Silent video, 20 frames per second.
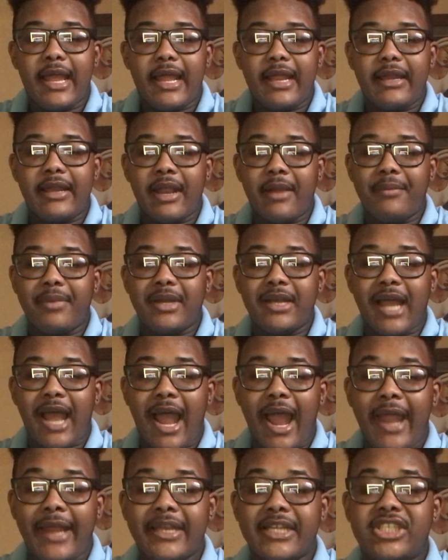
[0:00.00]
Number
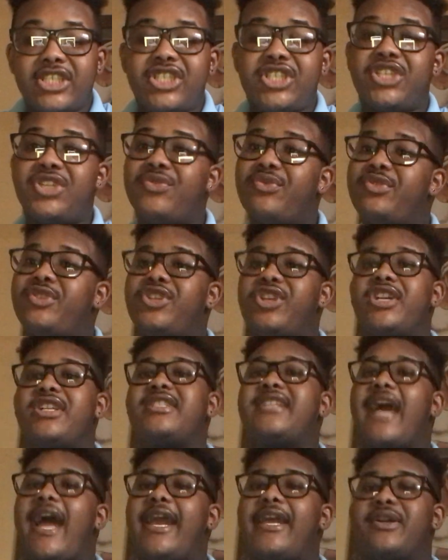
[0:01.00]
9 is choose your
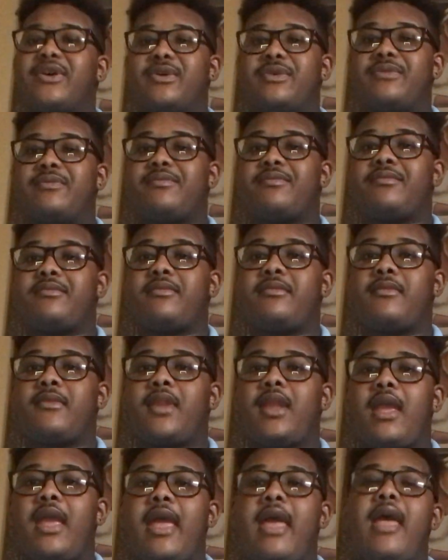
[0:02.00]
title.
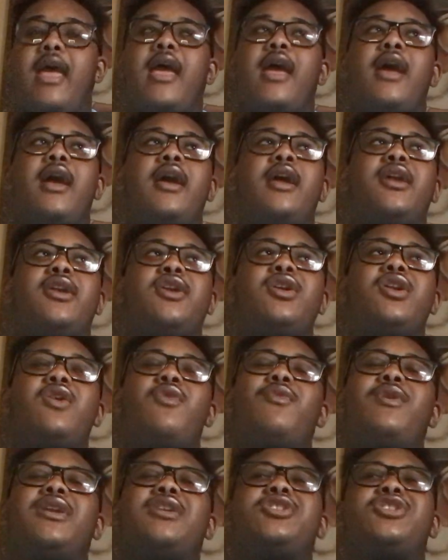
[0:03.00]
You
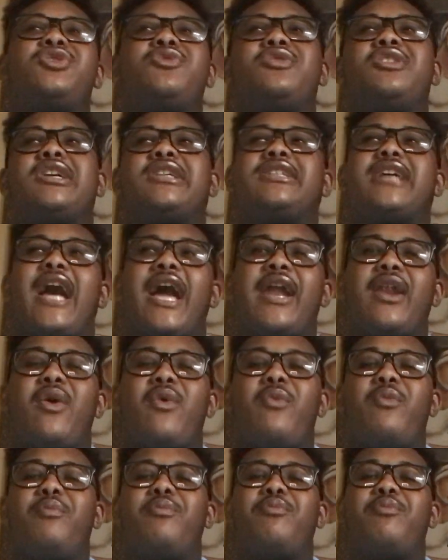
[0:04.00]
don't want to choose your
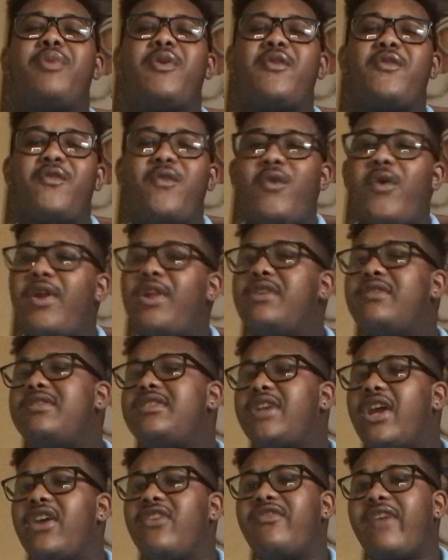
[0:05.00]
title before you
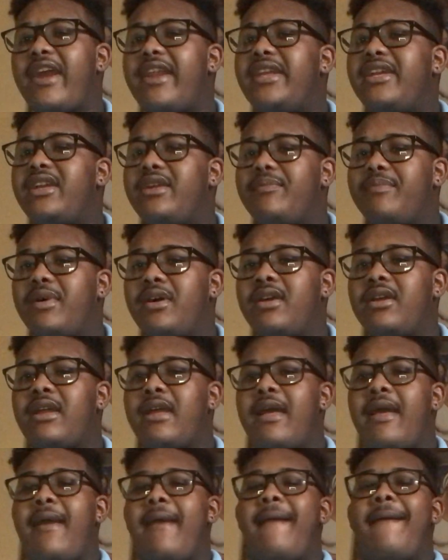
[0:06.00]
start writing your book
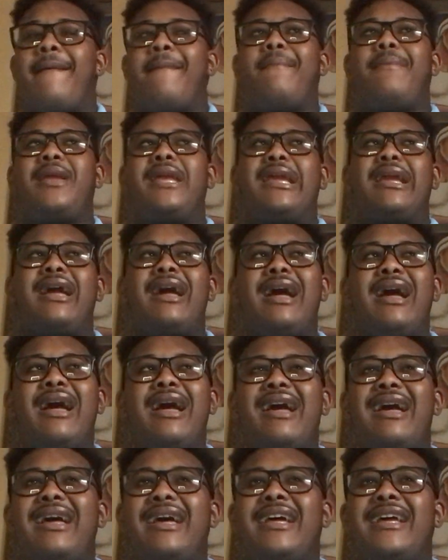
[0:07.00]

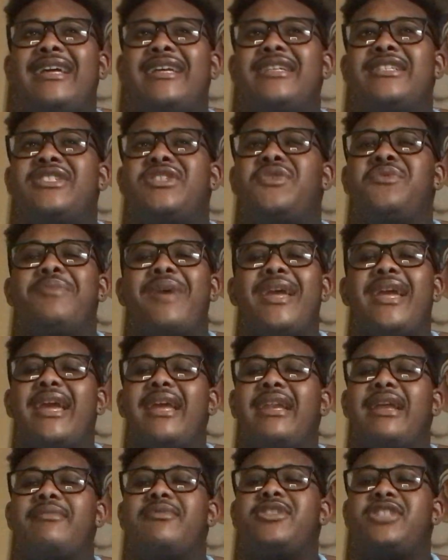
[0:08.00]
because you may
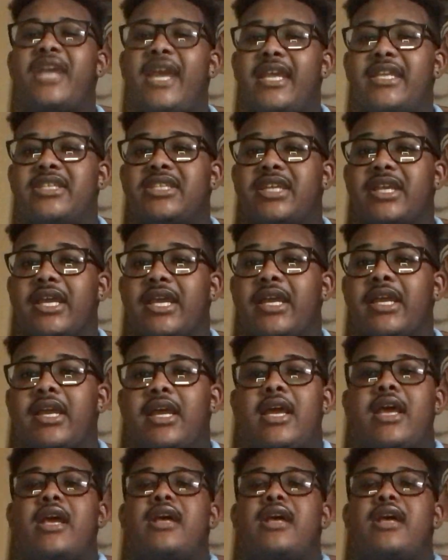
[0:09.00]
end up changing it.